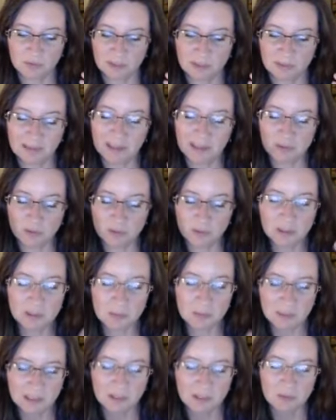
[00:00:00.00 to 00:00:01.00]
well, I've really
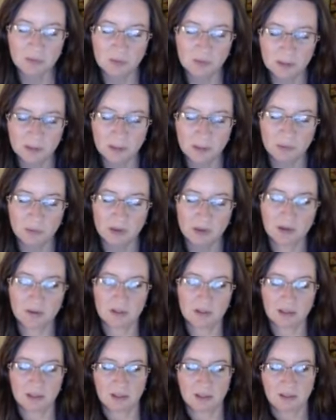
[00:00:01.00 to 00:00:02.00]
become very aware
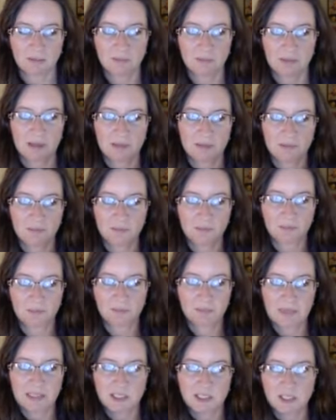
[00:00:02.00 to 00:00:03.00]
that
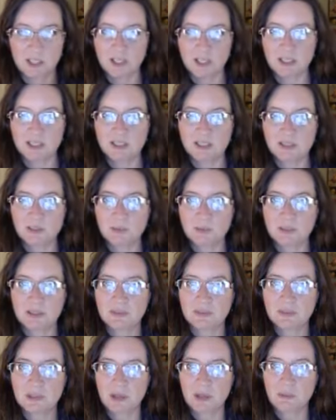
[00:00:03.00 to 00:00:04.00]
my dogs,
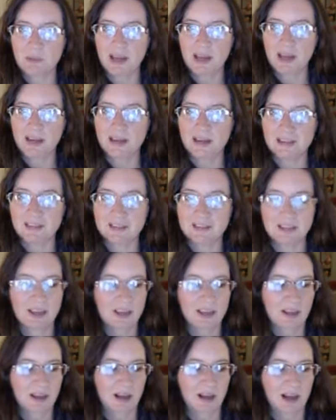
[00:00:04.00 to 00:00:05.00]
whenever they pass,
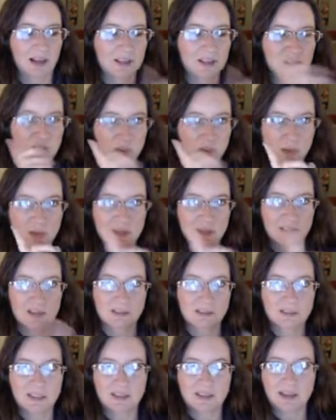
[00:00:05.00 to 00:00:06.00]
I
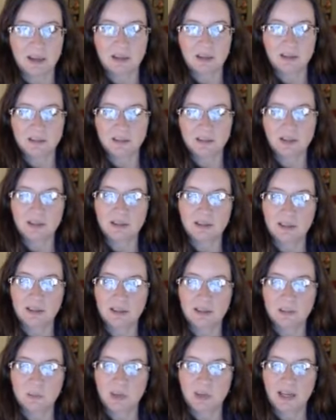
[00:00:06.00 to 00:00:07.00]
swear that that dog that
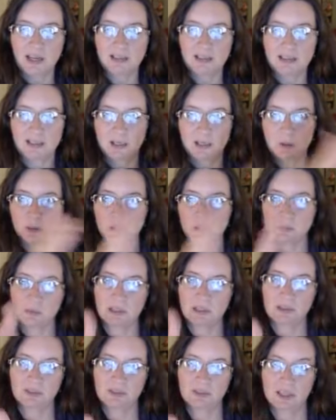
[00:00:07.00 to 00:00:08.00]
has passed helps
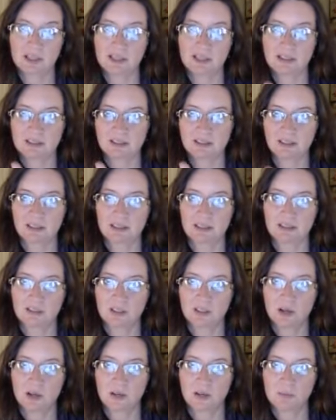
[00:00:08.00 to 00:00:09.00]
me find the next
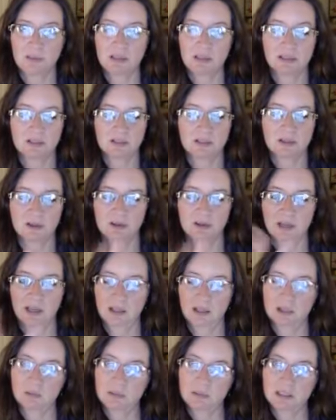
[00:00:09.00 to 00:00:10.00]
dog, because there are
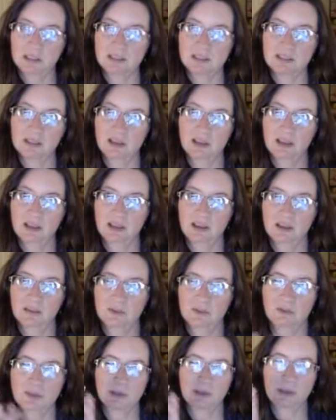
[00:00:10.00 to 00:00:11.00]
elements,
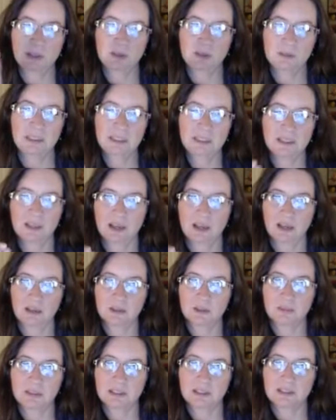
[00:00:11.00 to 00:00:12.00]
very unique
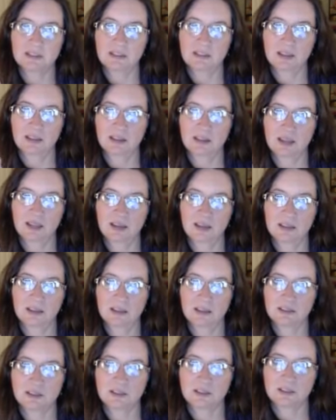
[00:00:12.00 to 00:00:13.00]
elements in that
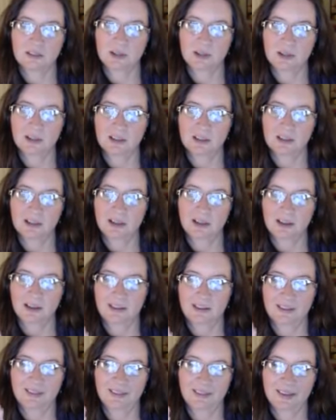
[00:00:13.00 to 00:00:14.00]
next dog
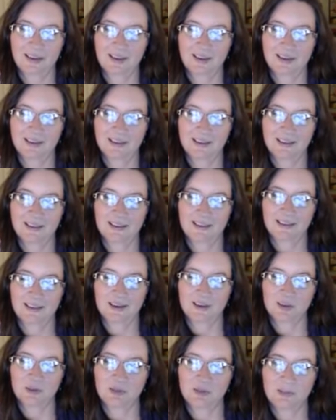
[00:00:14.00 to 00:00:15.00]
that
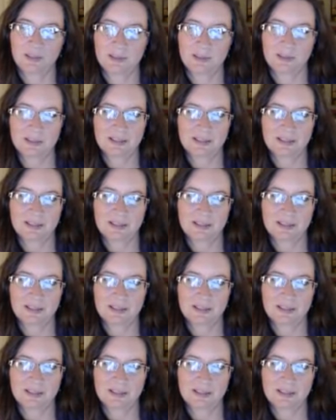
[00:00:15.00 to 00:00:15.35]
are very